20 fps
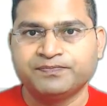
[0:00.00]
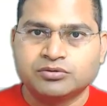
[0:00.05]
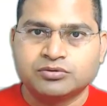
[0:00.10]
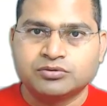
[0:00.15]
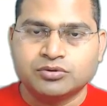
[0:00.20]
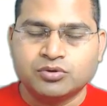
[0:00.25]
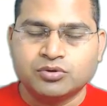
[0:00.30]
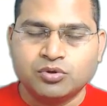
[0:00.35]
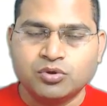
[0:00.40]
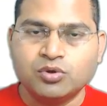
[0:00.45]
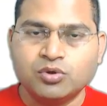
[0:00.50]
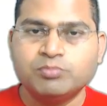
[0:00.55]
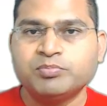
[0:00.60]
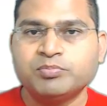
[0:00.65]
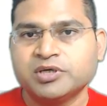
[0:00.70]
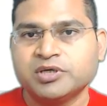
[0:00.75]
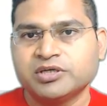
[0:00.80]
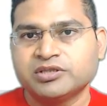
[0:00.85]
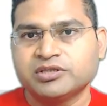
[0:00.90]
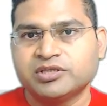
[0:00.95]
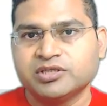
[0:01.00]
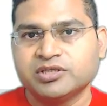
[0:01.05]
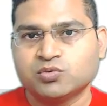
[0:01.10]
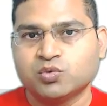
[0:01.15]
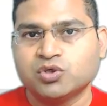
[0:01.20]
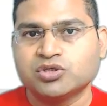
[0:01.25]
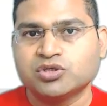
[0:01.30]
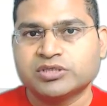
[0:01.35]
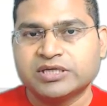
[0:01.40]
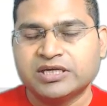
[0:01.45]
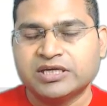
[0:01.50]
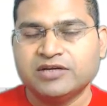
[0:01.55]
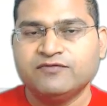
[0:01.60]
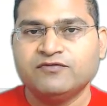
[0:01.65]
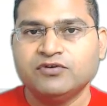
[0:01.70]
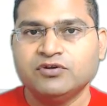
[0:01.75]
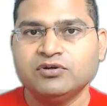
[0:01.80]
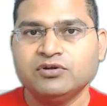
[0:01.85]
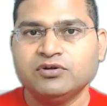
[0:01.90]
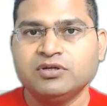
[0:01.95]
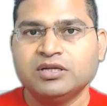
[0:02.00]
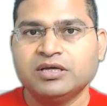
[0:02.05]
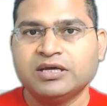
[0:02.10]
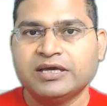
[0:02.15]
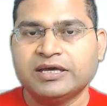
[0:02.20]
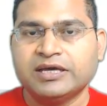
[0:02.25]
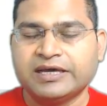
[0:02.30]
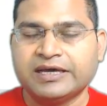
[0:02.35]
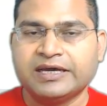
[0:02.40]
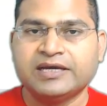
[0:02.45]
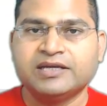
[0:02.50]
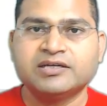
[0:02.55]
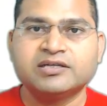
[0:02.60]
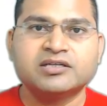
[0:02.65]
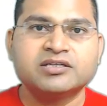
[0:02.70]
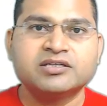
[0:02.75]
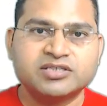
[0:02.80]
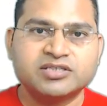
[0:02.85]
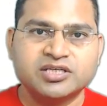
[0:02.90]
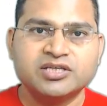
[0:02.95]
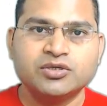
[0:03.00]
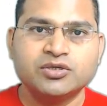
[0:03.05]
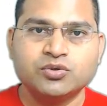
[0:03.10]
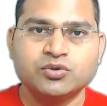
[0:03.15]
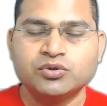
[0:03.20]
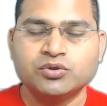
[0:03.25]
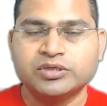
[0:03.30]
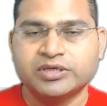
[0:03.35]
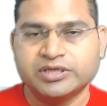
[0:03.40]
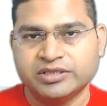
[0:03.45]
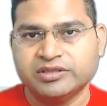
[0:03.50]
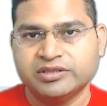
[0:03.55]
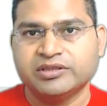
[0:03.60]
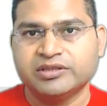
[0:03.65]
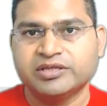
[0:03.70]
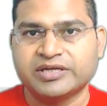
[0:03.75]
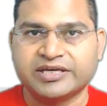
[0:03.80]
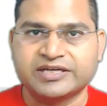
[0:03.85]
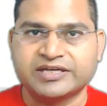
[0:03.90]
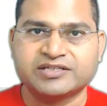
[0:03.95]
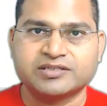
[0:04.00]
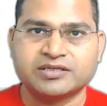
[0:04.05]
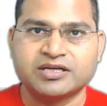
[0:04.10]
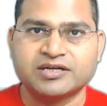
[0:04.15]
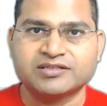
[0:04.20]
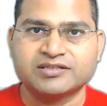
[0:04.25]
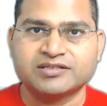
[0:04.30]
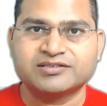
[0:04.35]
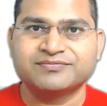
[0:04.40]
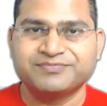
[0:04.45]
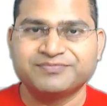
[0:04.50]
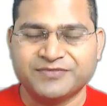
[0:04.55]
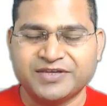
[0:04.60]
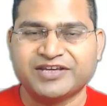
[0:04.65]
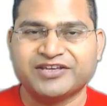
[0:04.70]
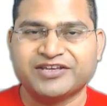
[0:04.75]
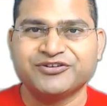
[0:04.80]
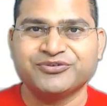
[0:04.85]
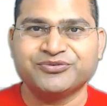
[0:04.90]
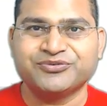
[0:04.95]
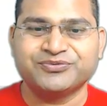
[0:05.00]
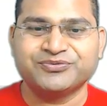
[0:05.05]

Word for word: So hope this was helpful, and see you in the next class. Thank you.